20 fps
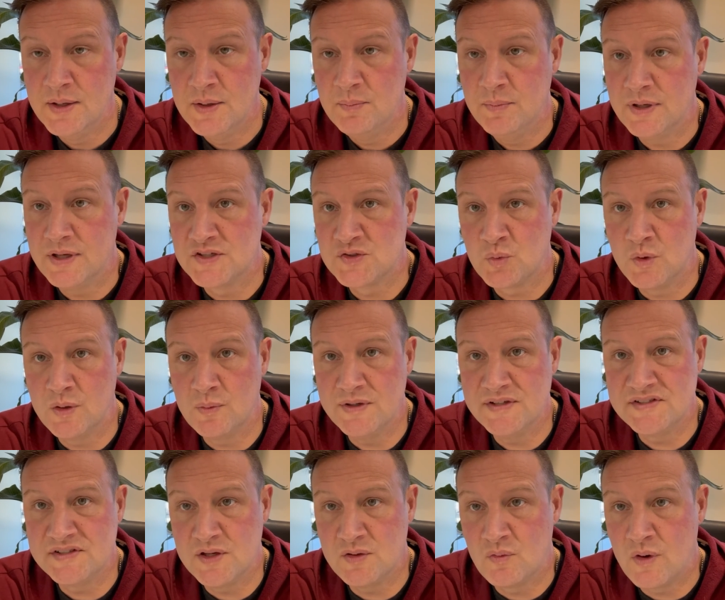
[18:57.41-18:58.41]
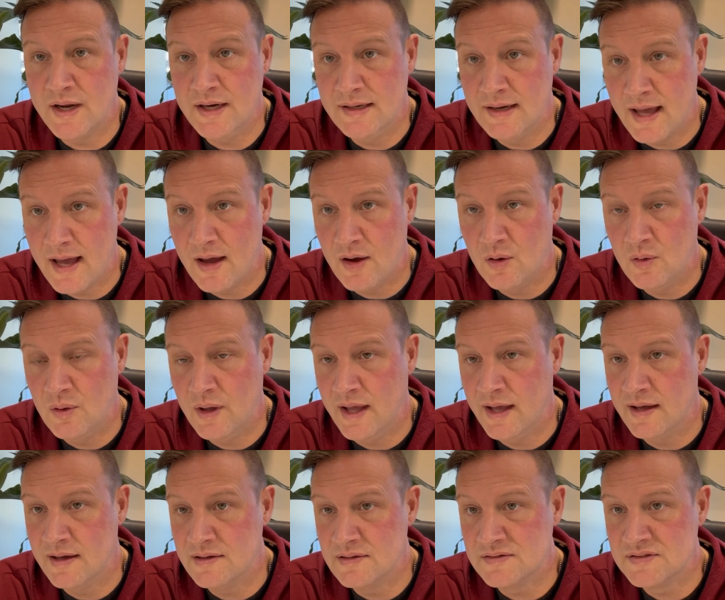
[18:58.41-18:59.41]
because where we sit right now
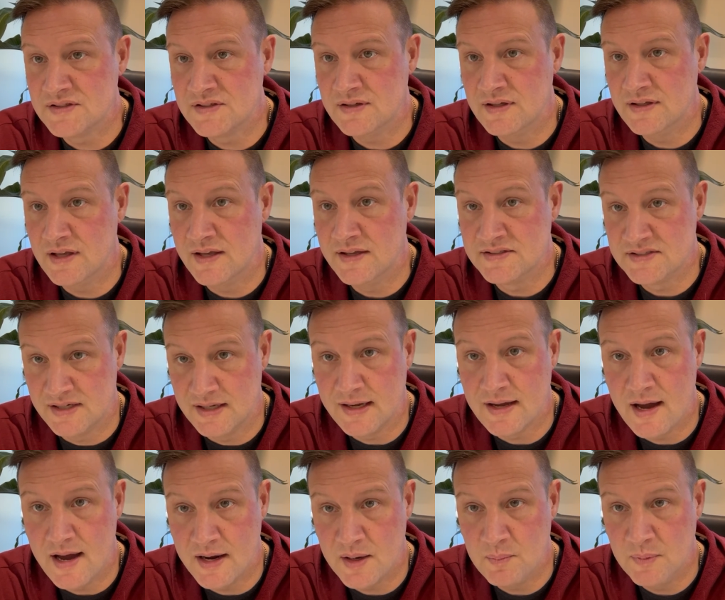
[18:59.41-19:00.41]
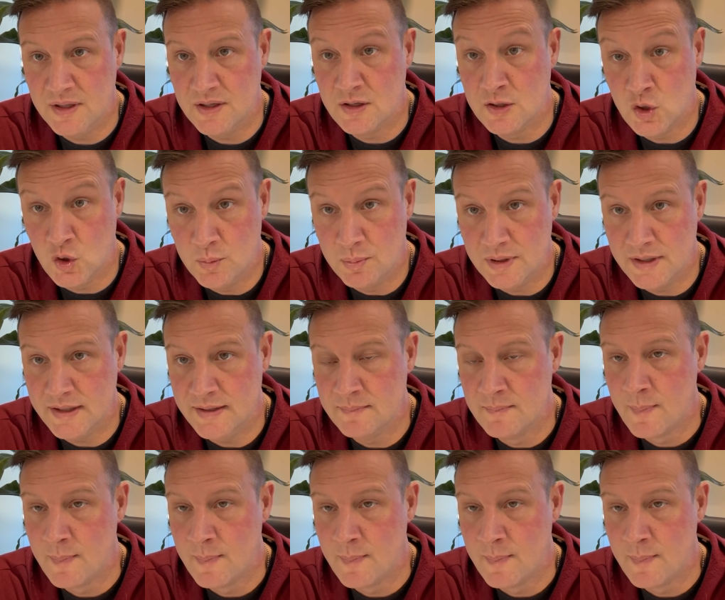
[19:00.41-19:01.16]
as an economy globally